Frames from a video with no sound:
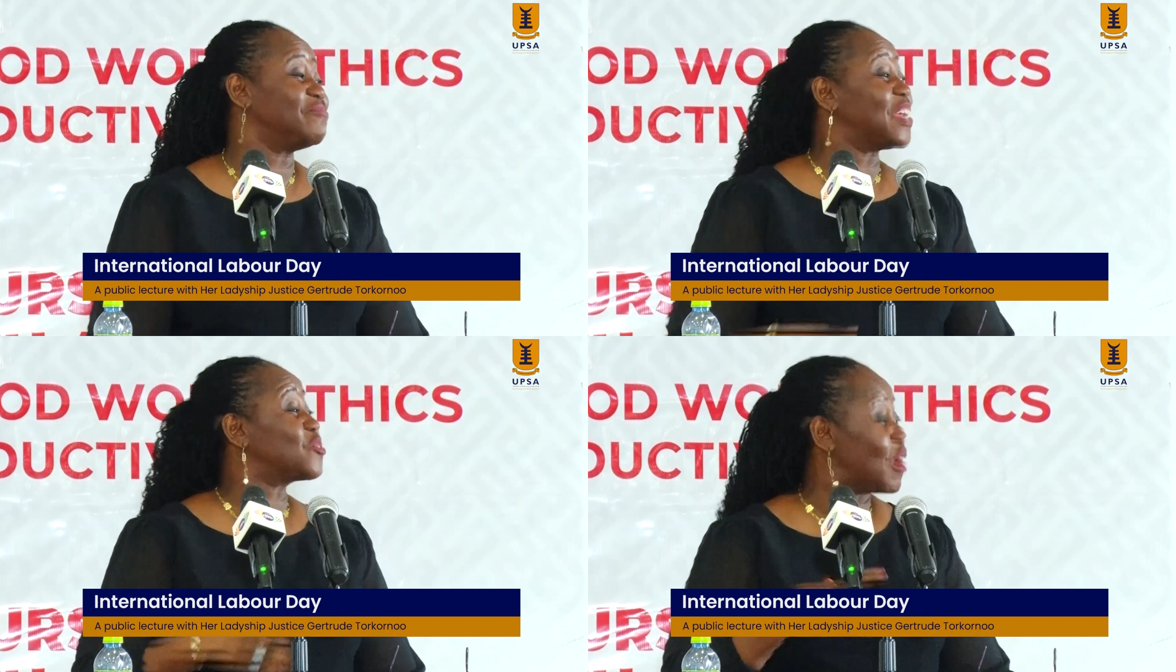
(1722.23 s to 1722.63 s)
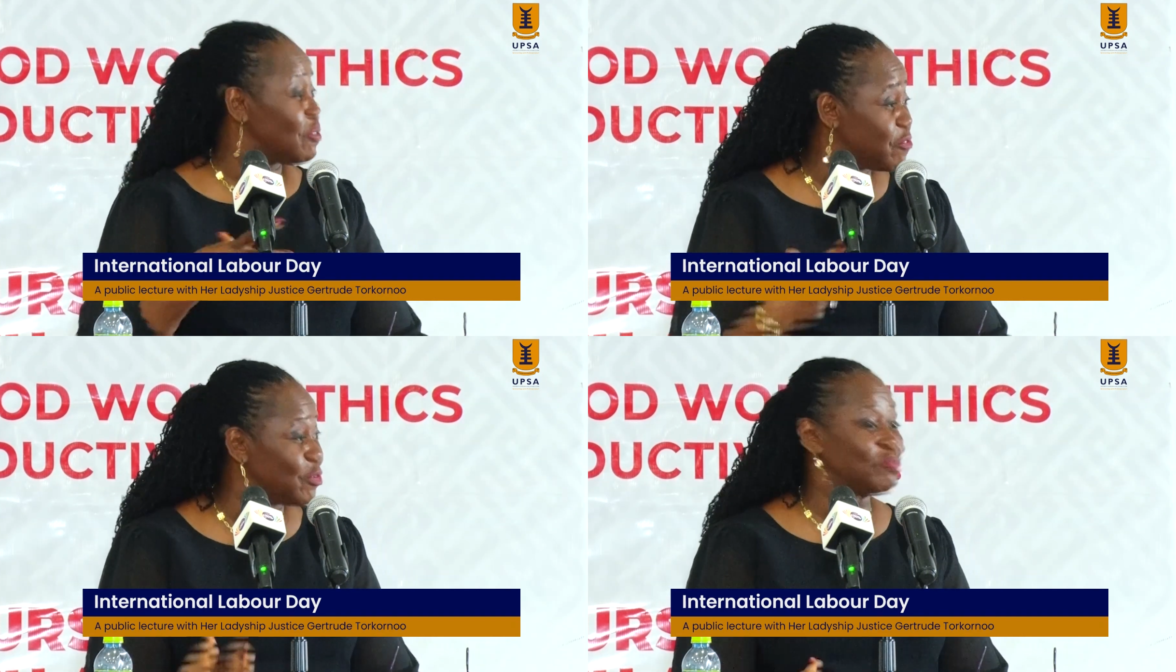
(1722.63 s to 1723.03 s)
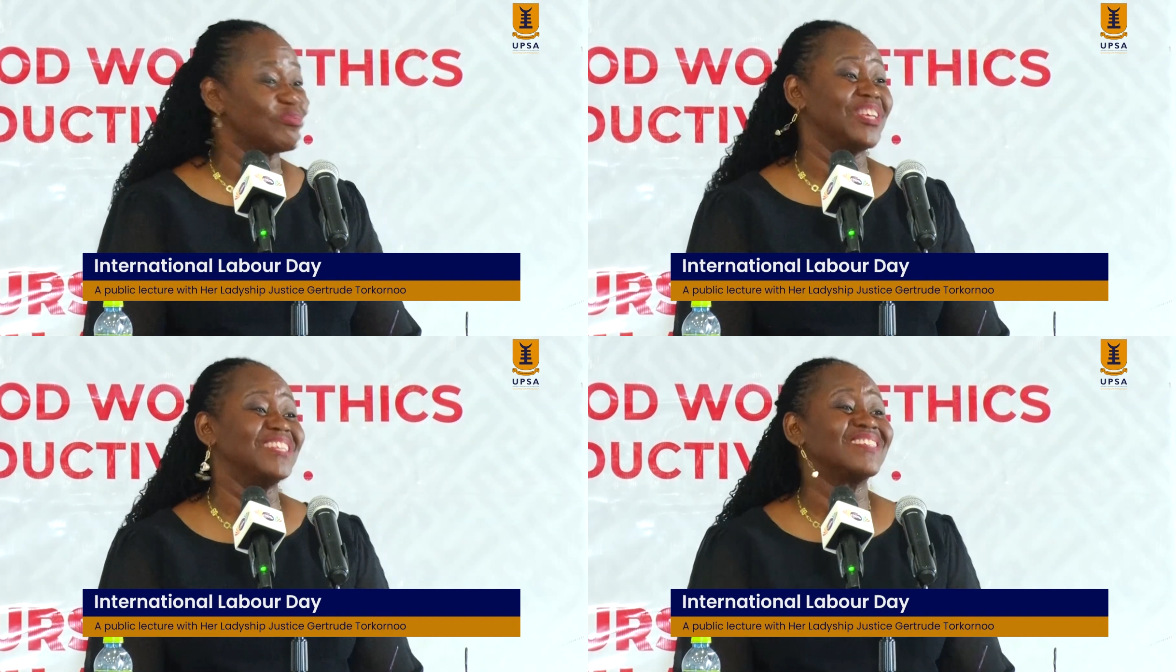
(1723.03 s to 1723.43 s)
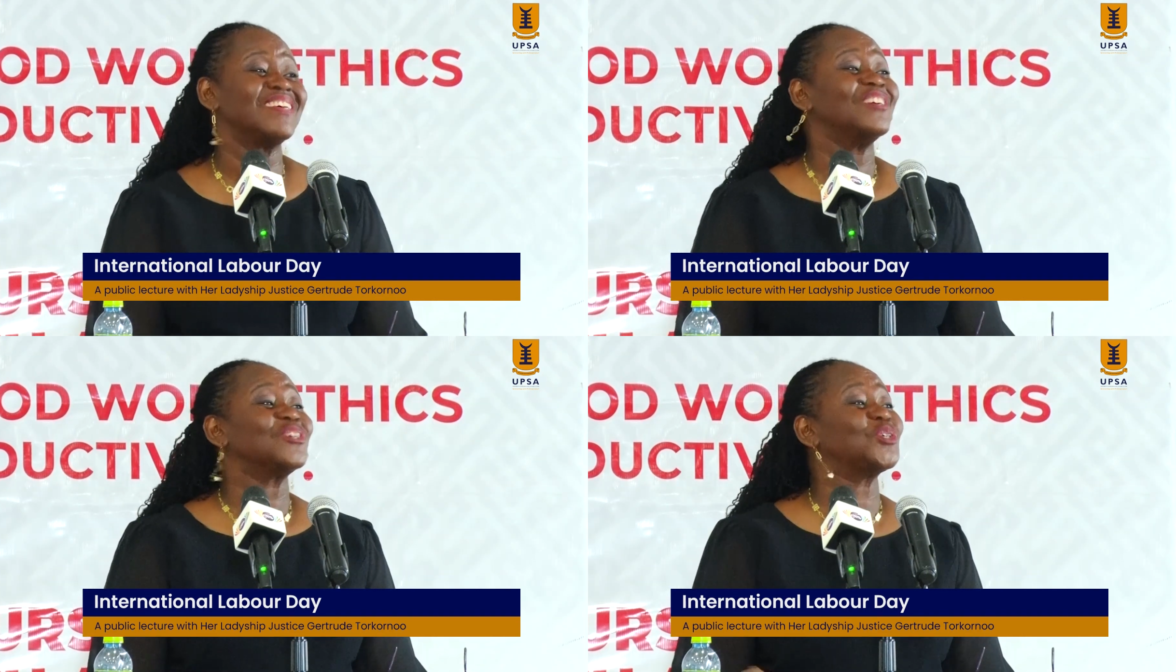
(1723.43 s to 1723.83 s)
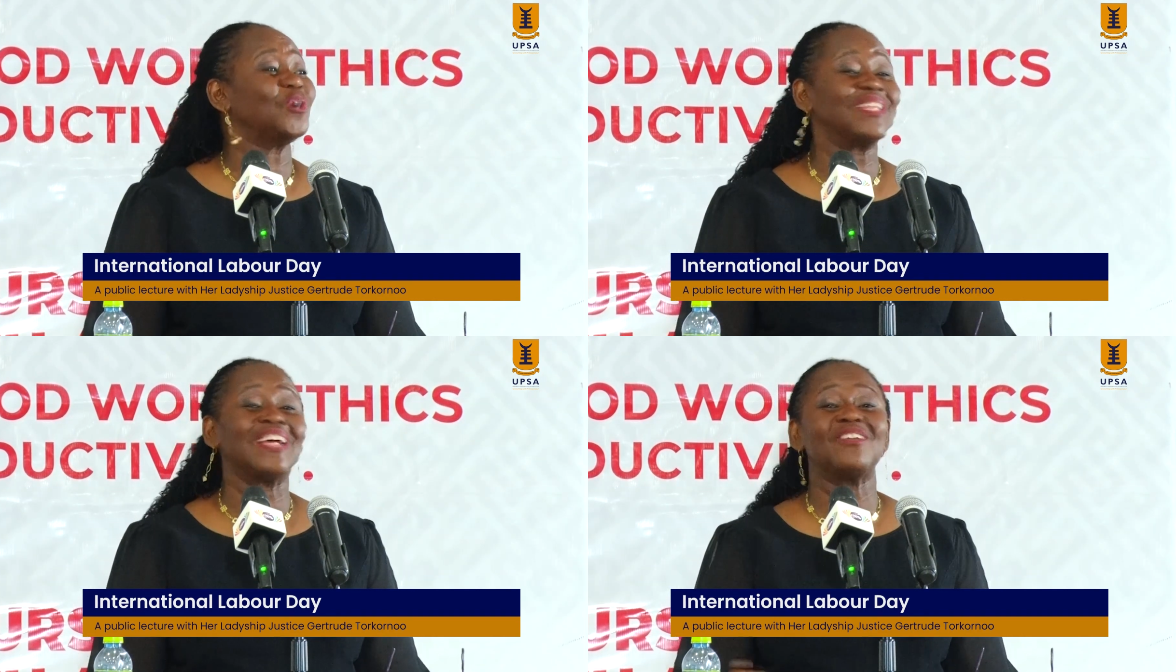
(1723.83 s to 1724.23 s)
virtual footprints,
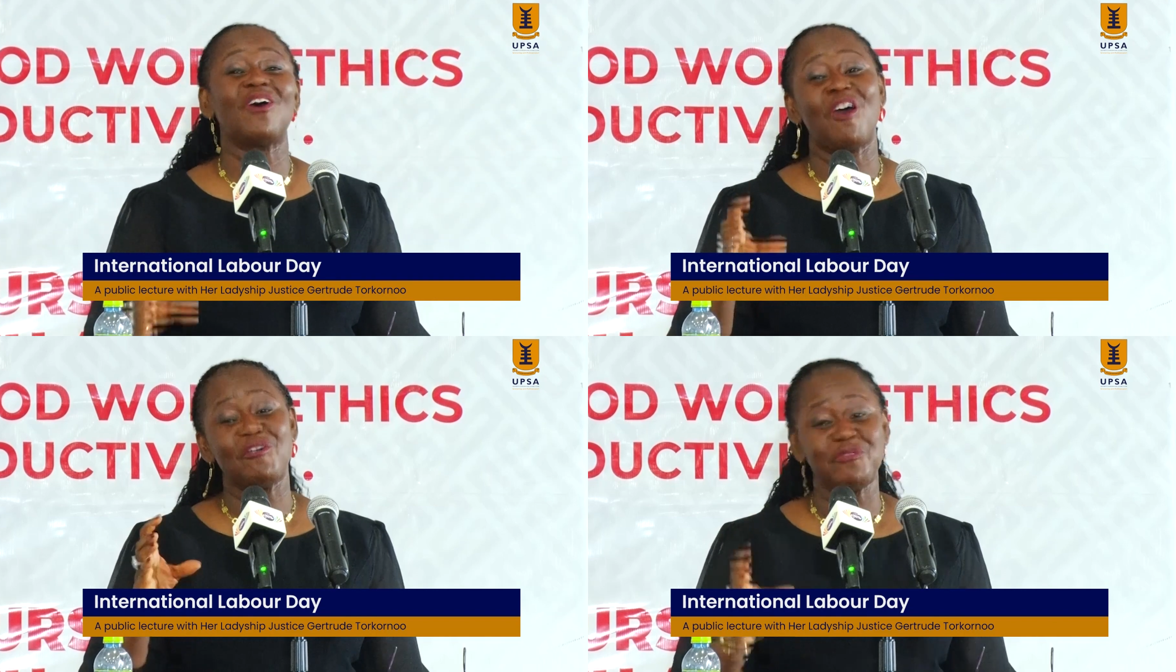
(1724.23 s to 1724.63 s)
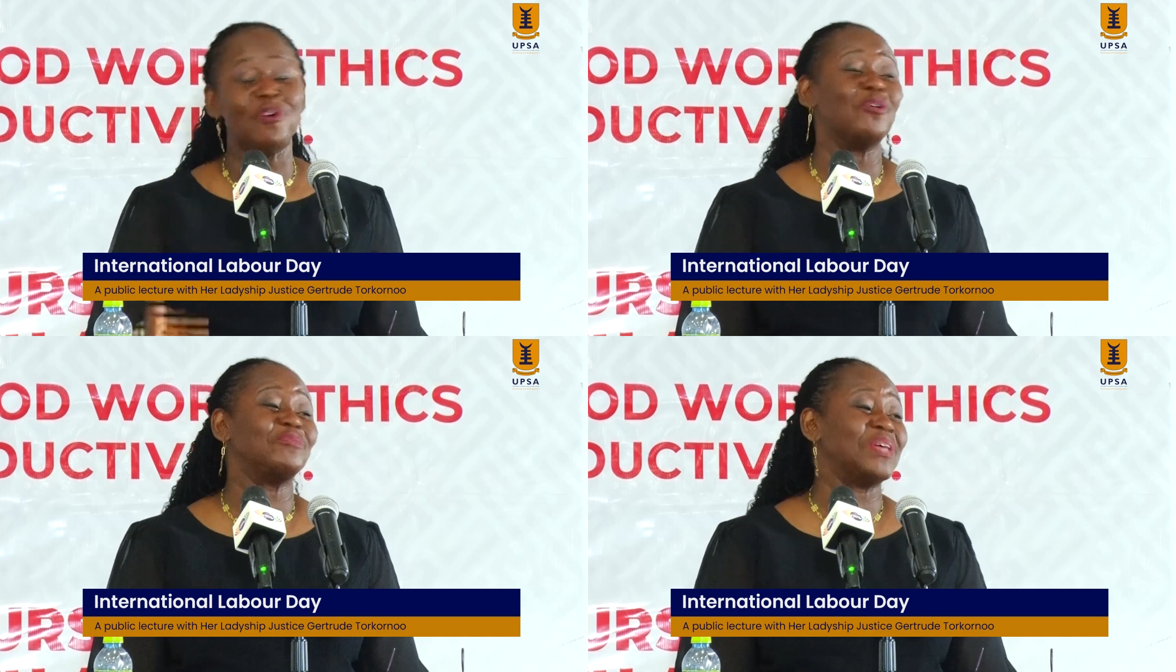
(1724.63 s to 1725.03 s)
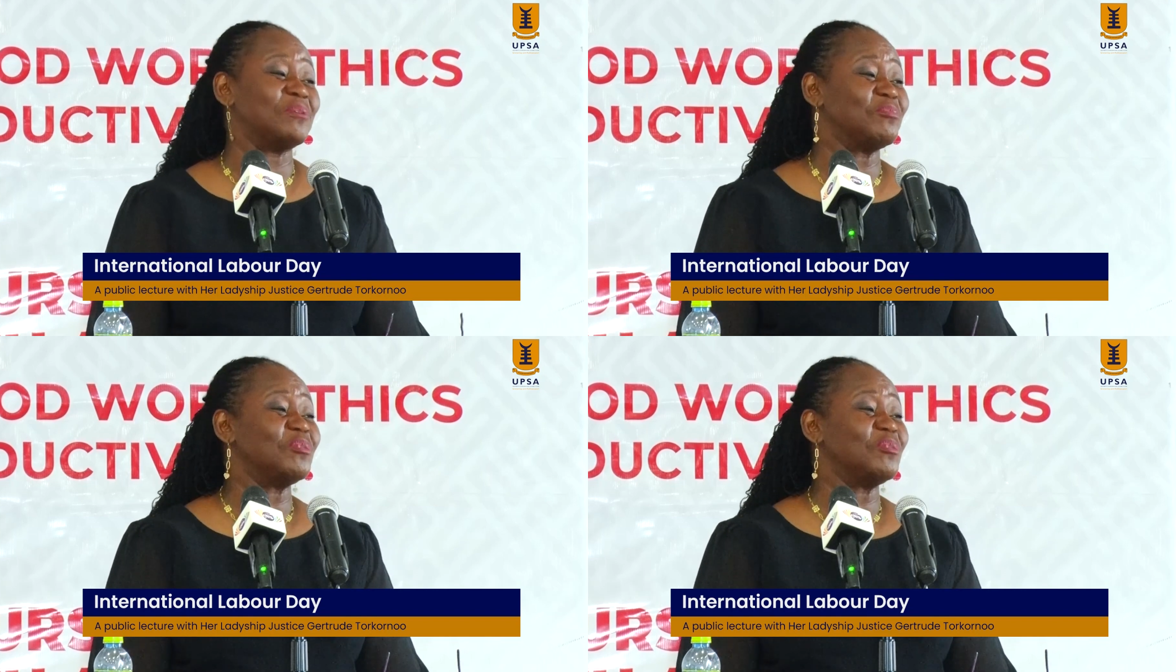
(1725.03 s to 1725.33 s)
show that all 4 of them